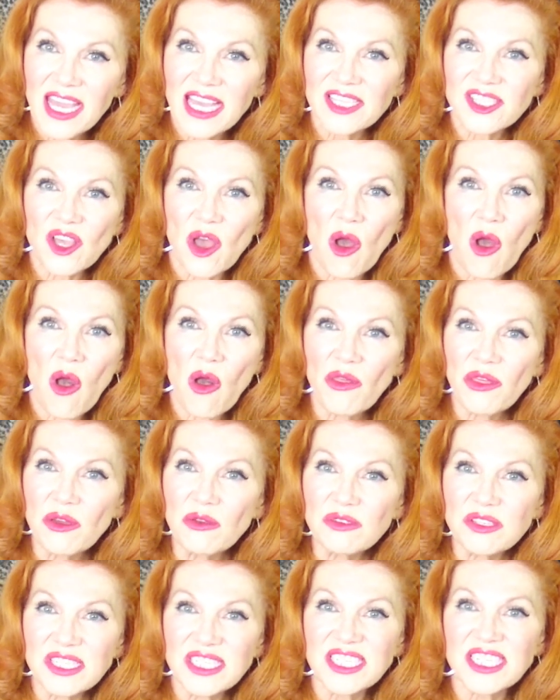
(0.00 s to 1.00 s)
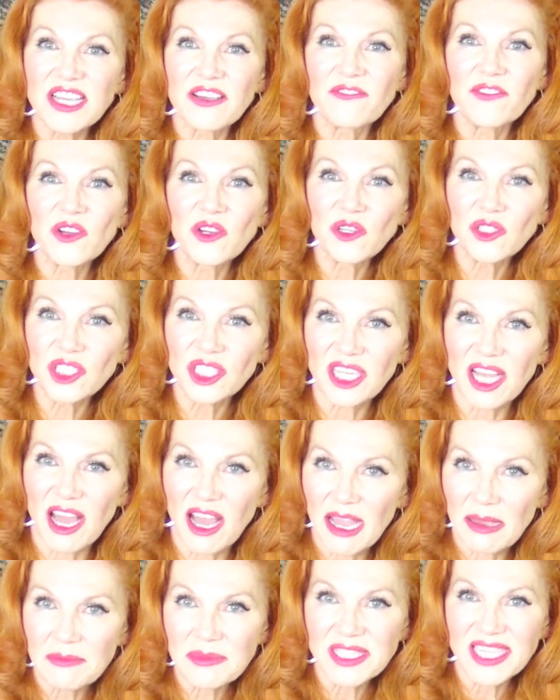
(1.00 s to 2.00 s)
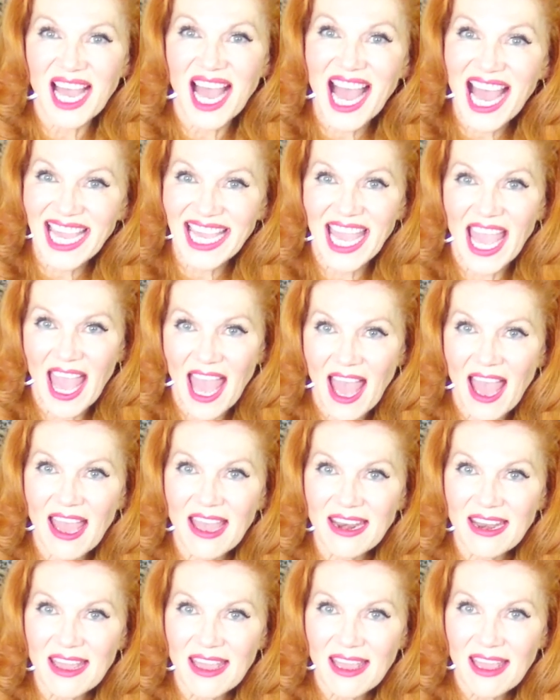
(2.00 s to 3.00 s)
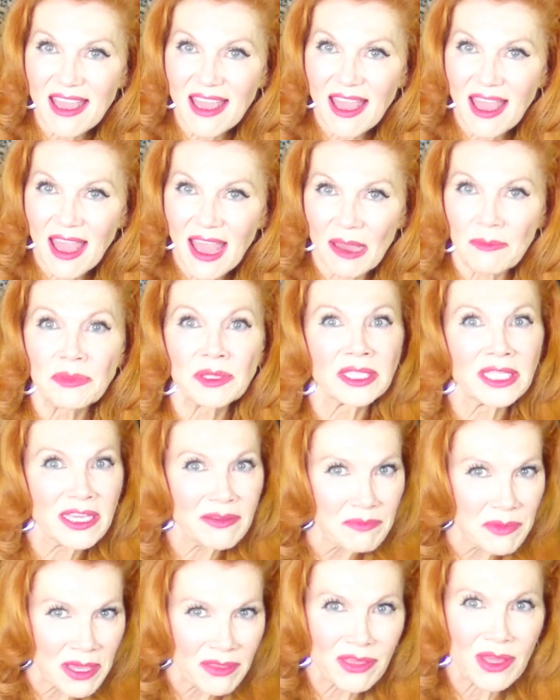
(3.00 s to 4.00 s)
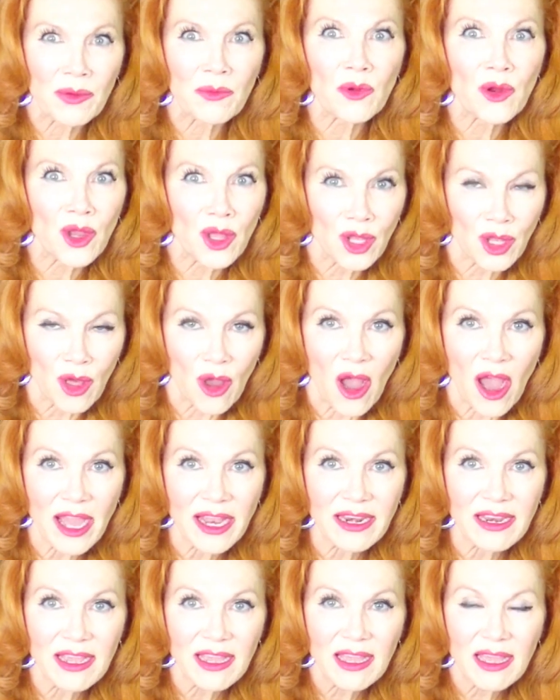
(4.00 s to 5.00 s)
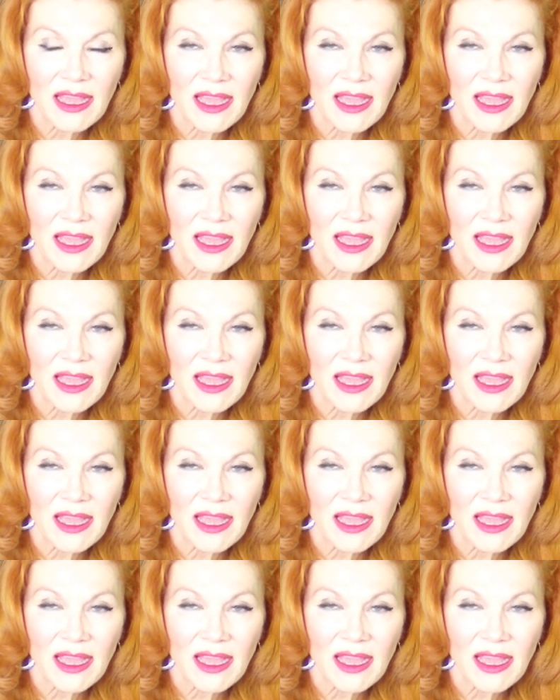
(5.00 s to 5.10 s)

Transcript: is all those difficult times I had, and believe me, there were a lot,